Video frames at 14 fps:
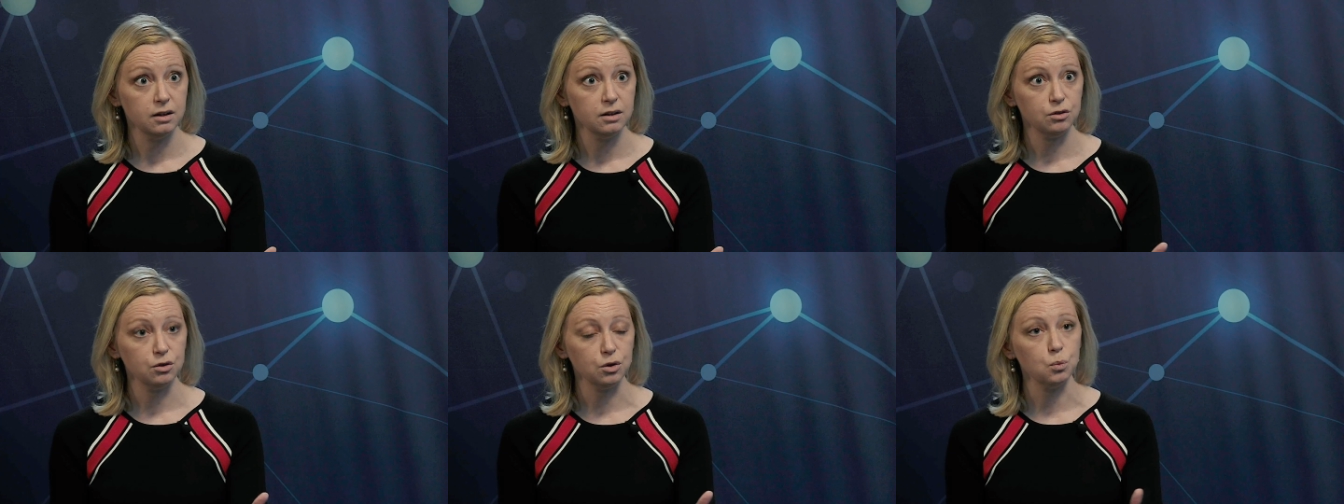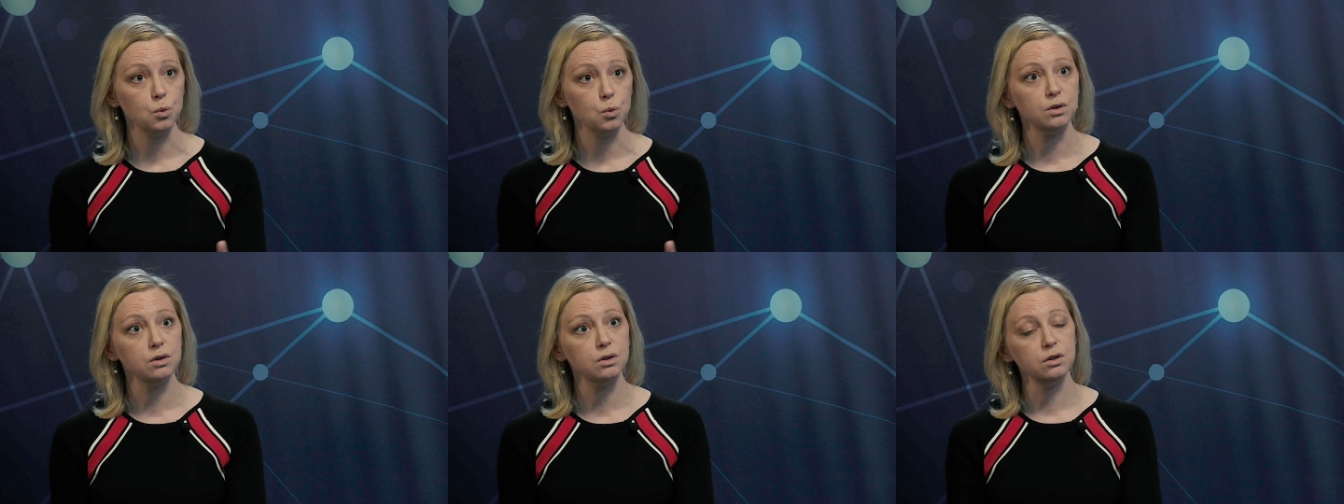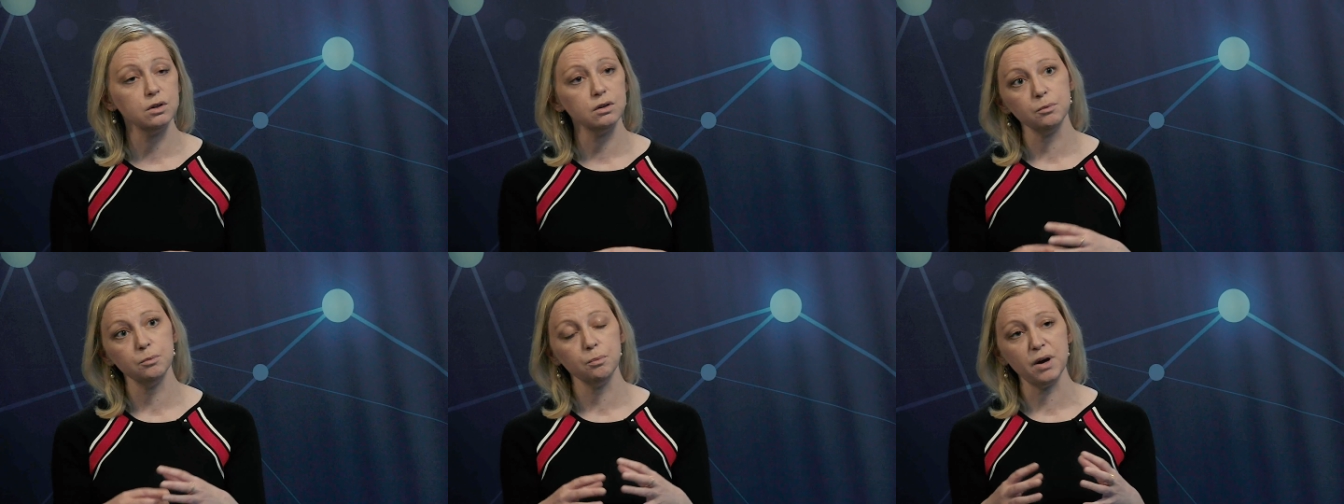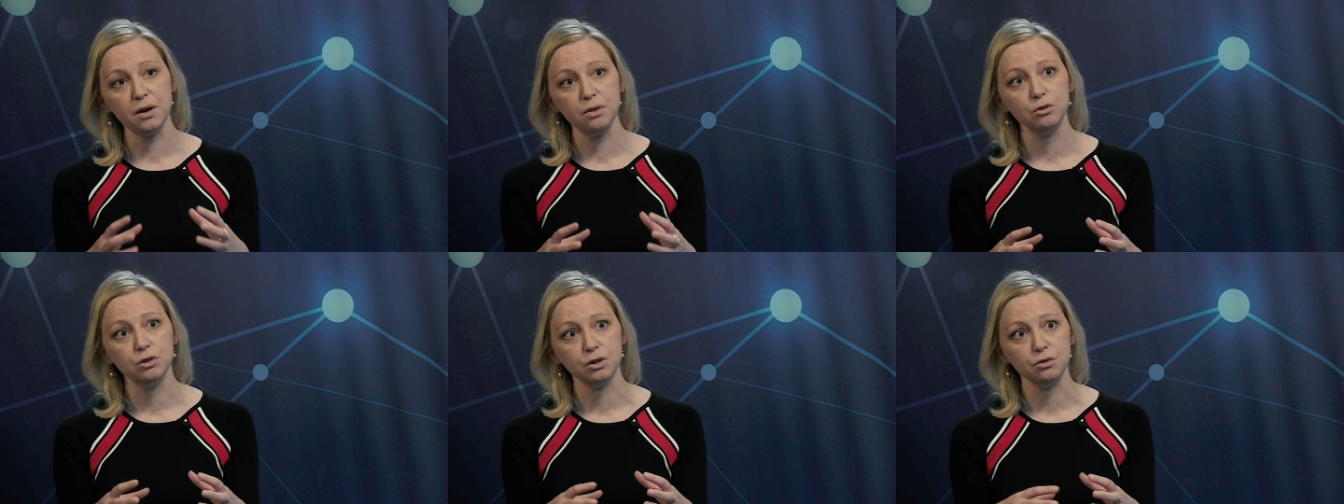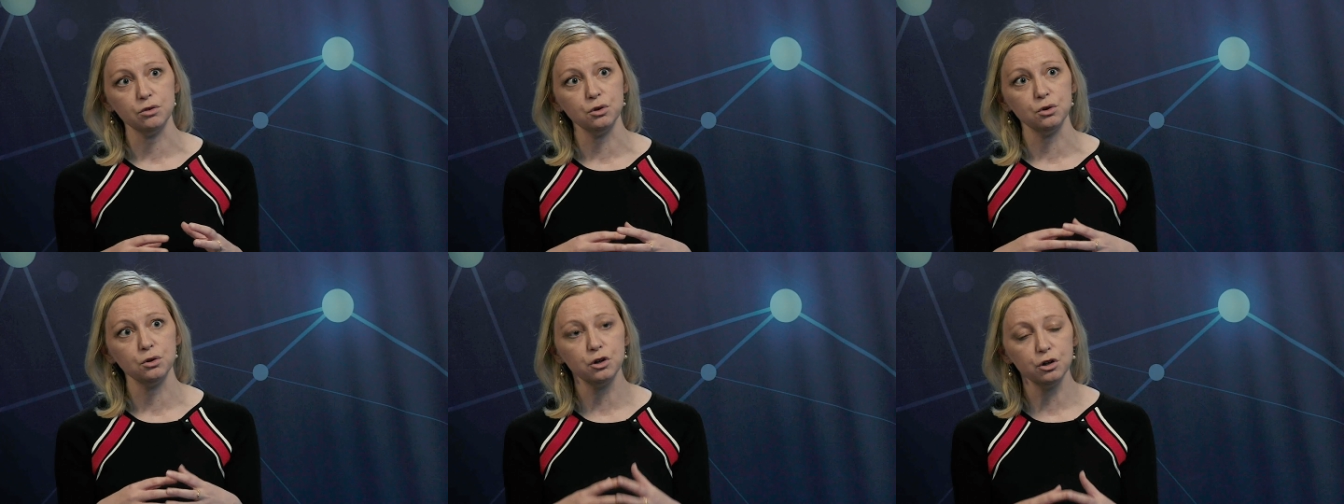So what uh, pathogens are
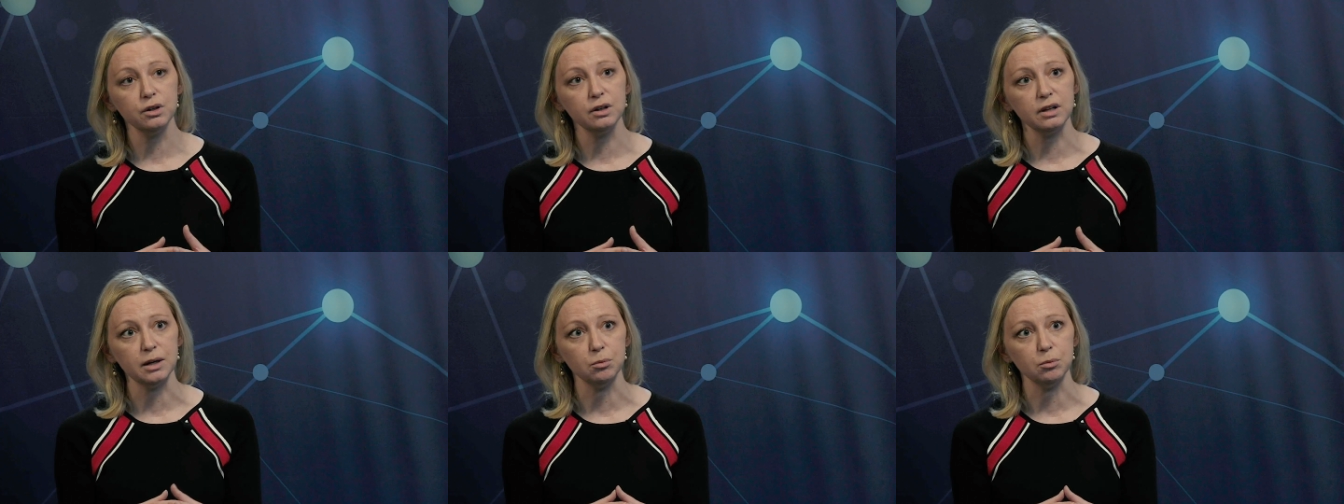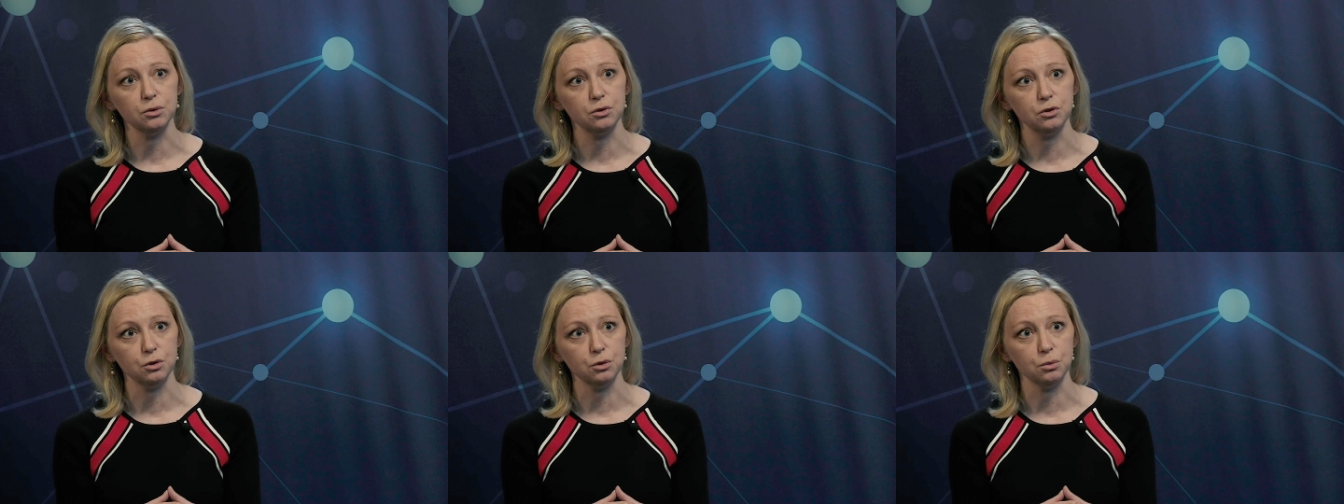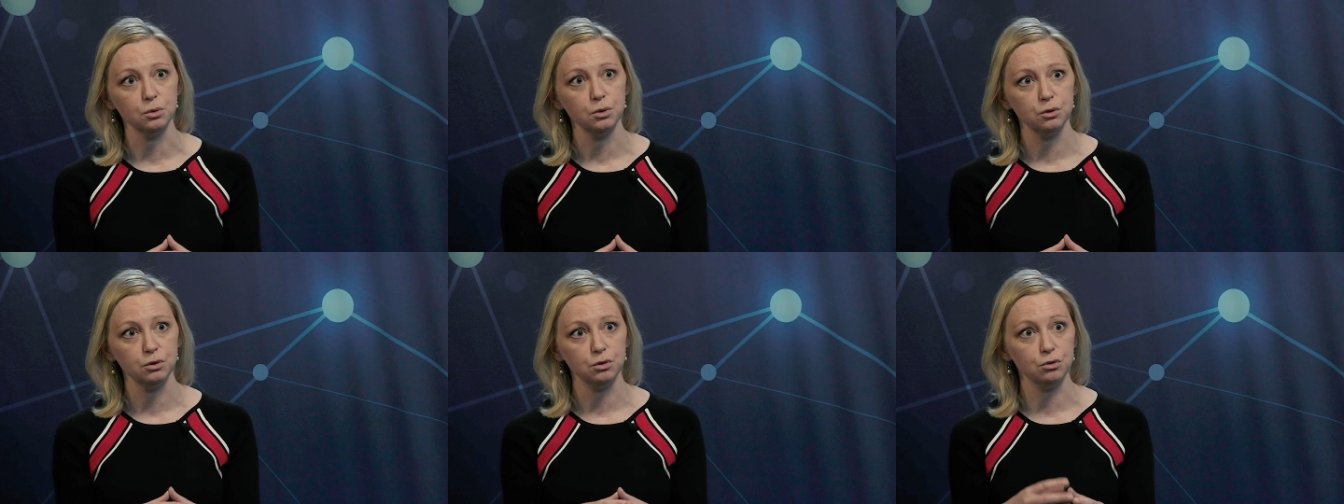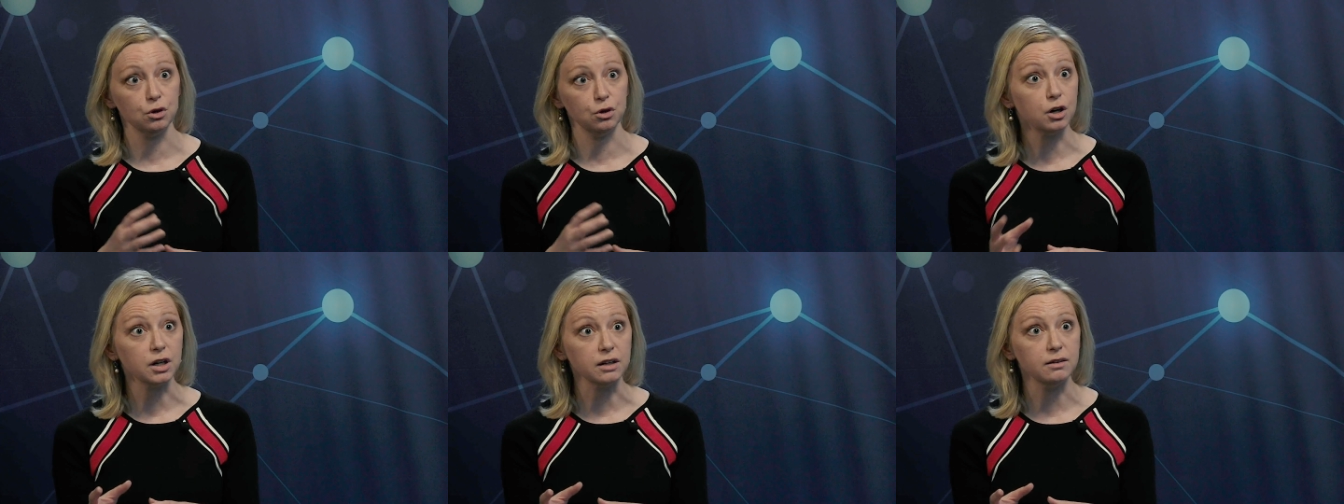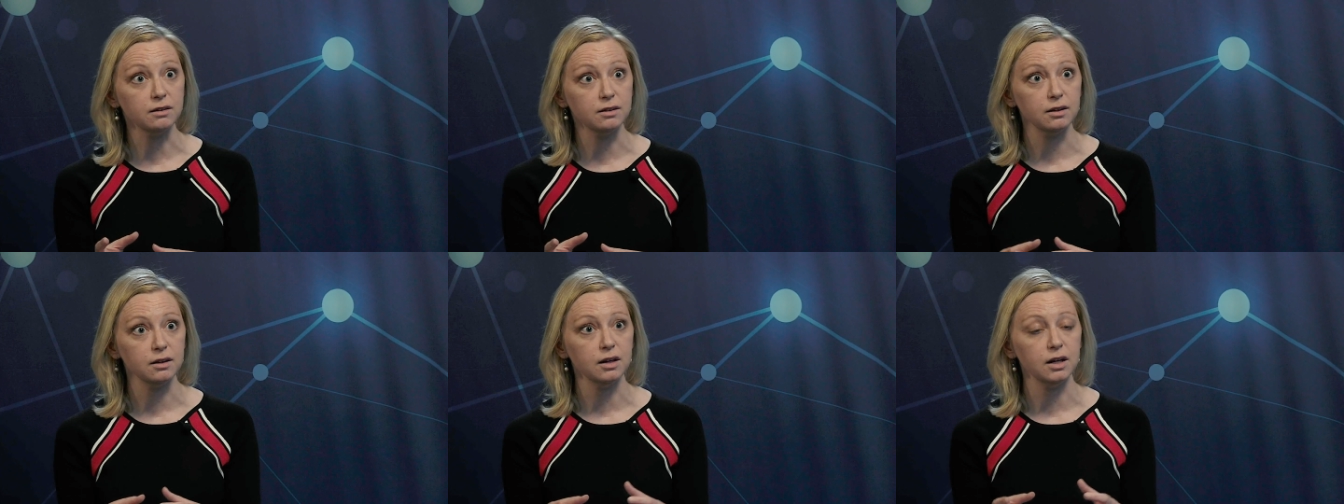you currently able to, to target
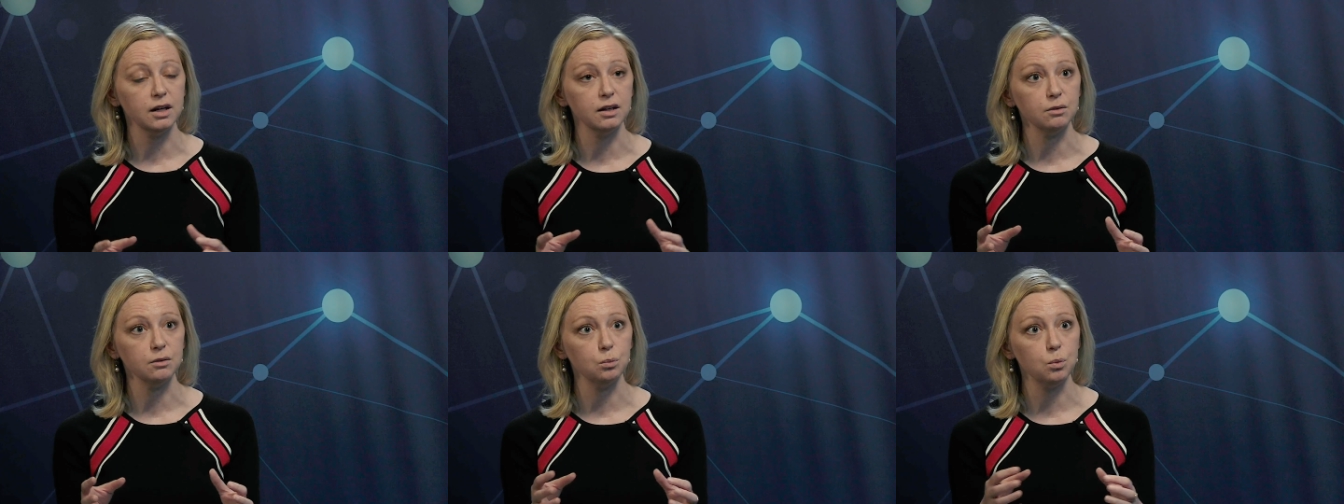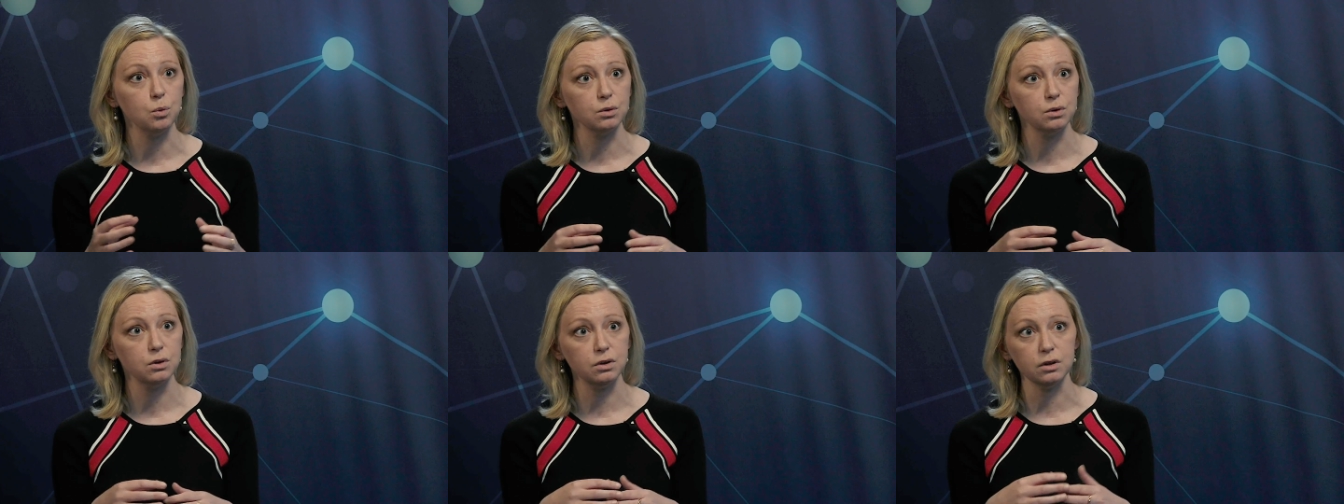and what,